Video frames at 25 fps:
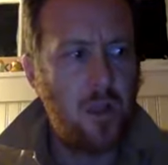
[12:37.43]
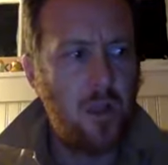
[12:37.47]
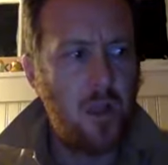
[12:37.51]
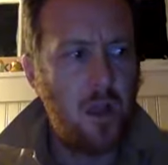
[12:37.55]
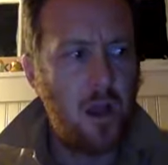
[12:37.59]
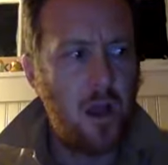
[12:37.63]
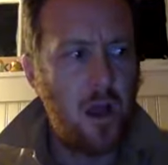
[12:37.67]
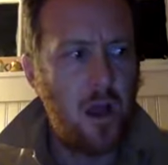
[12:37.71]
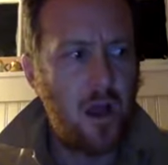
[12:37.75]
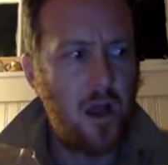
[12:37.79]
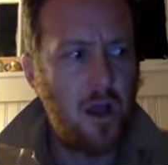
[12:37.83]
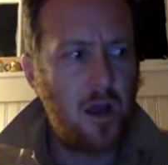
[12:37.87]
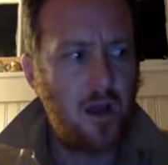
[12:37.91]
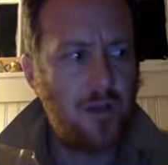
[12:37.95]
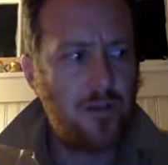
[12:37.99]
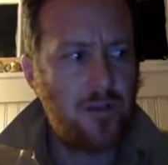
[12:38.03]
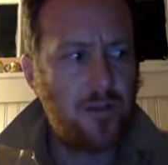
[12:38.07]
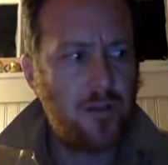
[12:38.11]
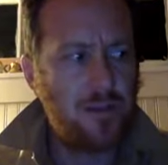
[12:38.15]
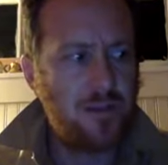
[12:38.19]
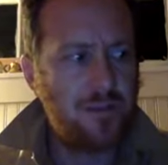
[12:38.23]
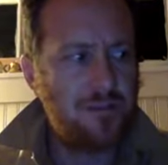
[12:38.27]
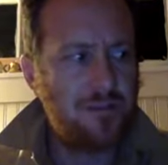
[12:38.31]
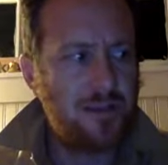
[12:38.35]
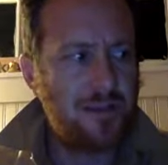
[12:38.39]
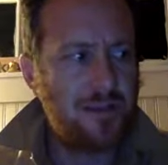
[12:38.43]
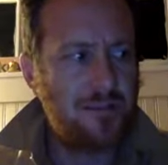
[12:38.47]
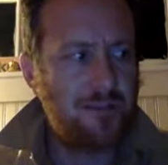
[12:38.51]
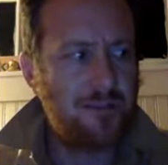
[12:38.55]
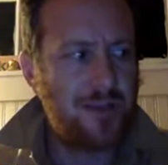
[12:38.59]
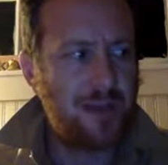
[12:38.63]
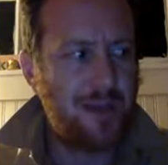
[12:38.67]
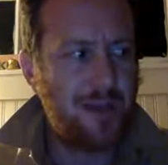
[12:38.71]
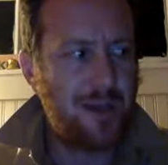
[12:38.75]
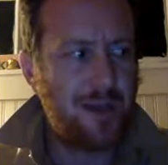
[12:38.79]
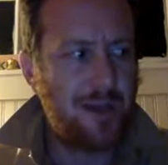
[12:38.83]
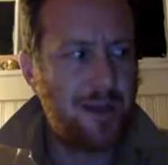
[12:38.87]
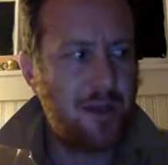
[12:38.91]
I also respect
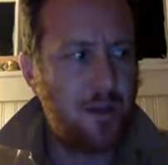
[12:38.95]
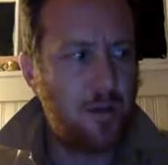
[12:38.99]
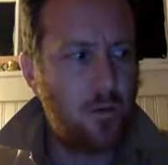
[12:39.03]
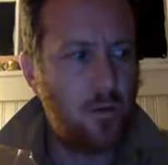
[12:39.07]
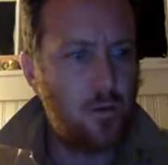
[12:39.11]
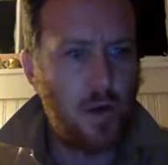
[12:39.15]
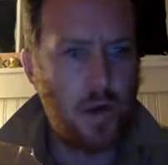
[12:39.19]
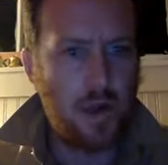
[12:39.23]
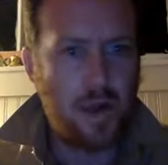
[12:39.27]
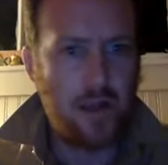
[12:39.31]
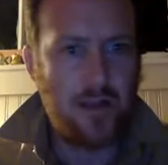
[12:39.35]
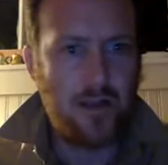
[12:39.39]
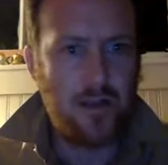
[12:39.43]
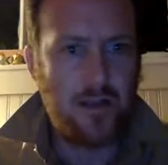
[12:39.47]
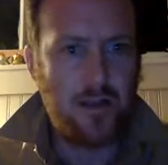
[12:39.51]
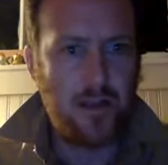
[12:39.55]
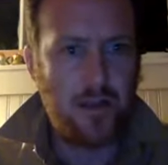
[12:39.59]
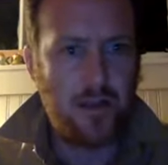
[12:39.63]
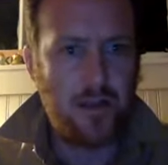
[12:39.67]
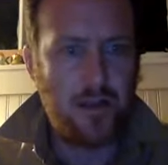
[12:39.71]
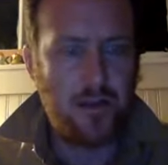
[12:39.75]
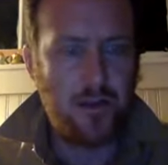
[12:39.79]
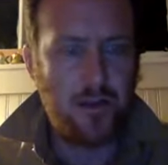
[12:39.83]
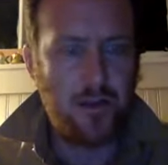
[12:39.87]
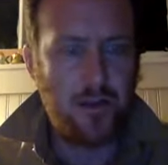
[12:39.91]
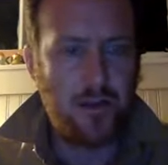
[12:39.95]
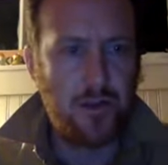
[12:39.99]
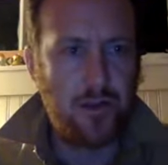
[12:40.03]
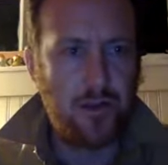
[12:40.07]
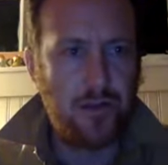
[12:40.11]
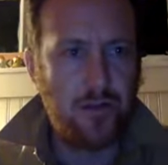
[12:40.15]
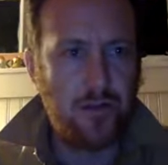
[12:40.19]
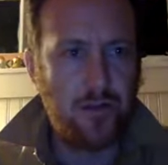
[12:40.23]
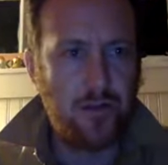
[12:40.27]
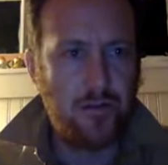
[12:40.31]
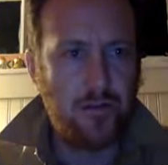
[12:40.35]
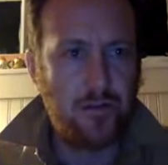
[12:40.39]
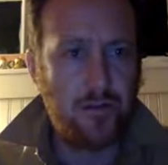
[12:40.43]
my right and duty
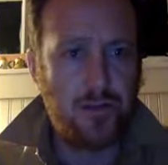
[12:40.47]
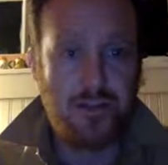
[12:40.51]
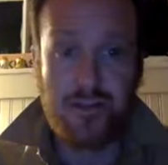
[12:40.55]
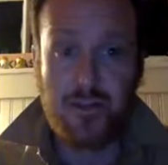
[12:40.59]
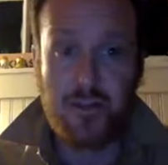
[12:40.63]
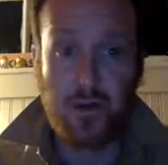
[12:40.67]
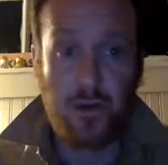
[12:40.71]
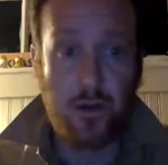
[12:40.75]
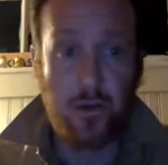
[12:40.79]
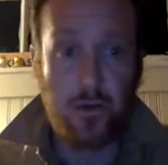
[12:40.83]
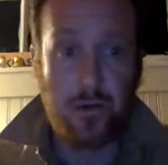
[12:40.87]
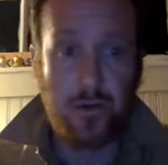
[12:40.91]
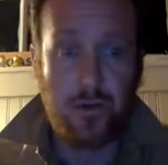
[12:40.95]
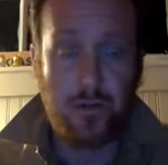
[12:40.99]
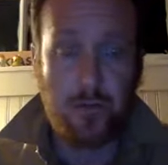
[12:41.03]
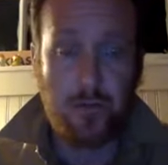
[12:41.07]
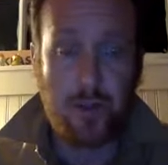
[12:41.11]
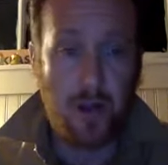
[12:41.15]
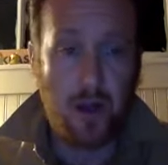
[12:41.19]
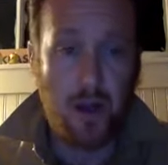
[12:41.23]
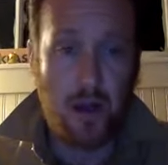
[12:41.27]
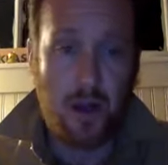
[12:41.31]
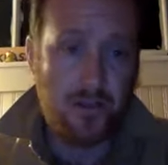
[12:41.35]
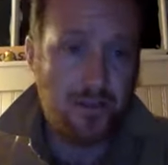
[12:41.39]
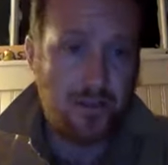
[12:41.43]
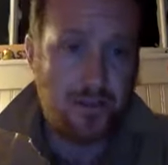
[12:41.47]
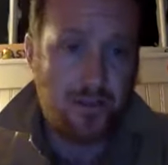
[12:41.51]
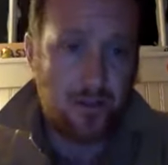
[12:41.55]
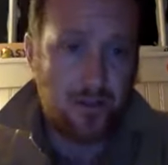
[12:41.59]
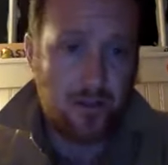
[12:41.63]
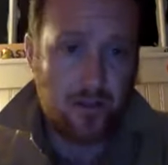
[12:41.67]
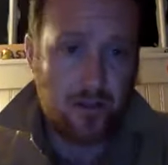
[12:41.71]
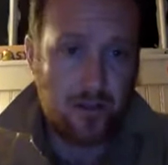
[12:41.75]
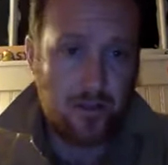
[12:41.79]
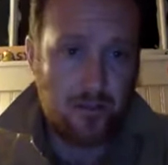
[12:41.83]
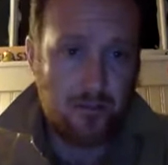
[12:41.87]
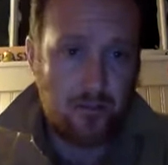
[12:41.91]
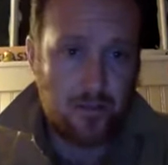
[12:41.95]
to disagree with him
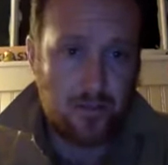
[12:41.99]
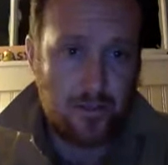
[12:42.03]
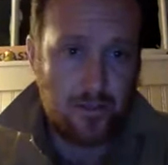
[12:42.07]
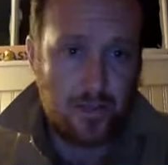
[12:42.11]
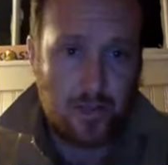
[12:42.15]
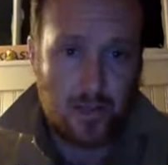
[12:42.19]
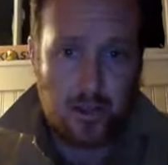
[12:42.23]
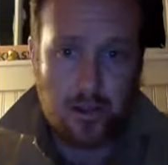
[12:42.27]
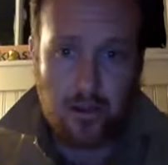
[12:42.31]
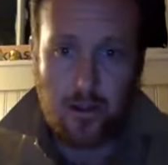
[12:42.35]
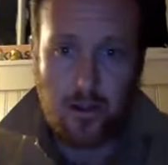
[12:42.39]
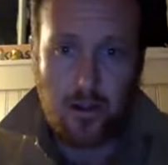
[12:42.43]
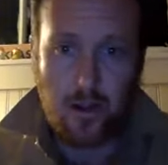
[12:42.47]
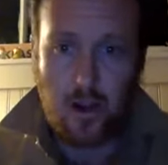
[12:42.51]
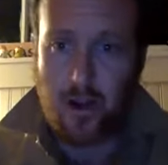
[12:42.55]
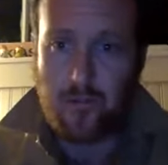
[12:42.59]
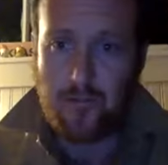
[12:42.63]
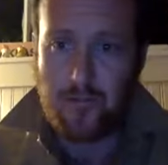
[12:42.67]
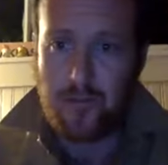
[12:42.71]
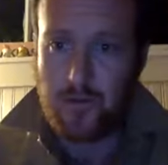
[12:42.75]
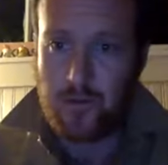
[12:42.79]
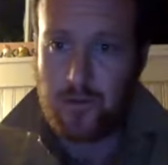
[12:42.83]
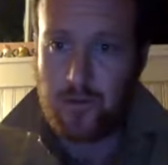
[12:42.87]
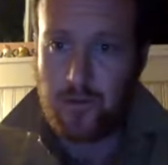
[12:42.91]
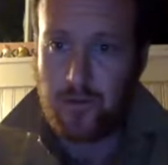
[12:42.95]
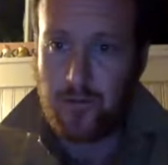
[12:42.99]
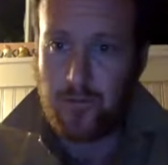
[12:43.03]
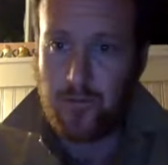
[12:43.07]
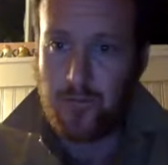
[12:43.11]
constantly, which I often do.